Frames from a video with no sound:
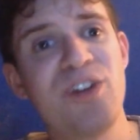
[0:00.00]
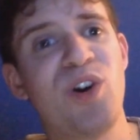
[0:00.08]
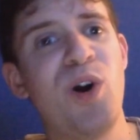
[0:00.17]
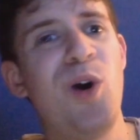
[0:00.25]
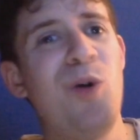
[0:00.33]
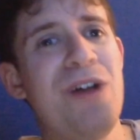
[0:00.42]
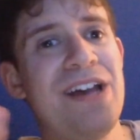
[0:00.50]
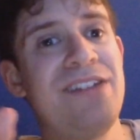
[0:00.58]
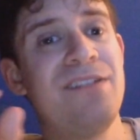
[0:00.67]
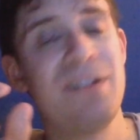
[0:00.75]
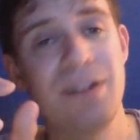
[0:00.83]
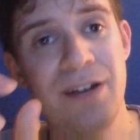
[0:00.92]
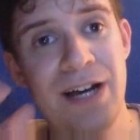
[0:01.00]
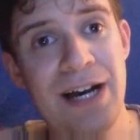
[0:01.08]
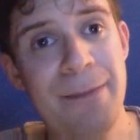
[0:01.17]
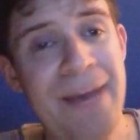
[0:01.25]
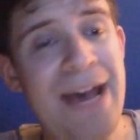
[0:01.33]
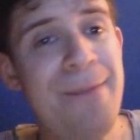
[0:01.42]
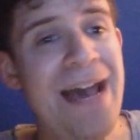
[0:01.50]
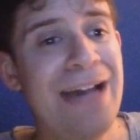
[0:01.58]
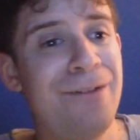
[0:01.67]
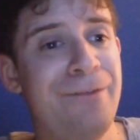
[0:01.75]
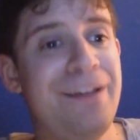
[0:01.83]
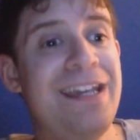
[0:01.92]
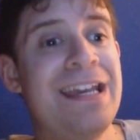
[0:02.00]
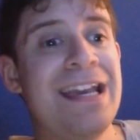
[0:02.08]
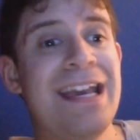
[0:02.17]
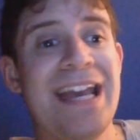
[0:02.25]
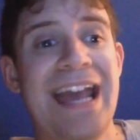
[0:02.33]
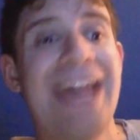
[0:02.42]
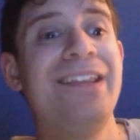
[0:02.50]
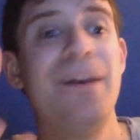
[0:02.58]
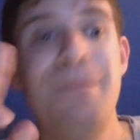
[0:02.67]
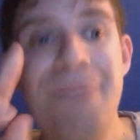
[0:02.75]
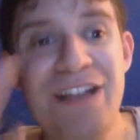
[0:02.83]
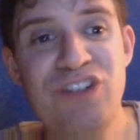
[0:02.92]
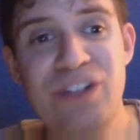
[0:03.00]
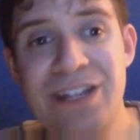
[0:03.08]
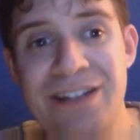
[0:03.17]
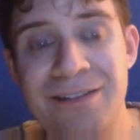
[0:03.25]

Cole and uh, Pat McAfee end up mentioning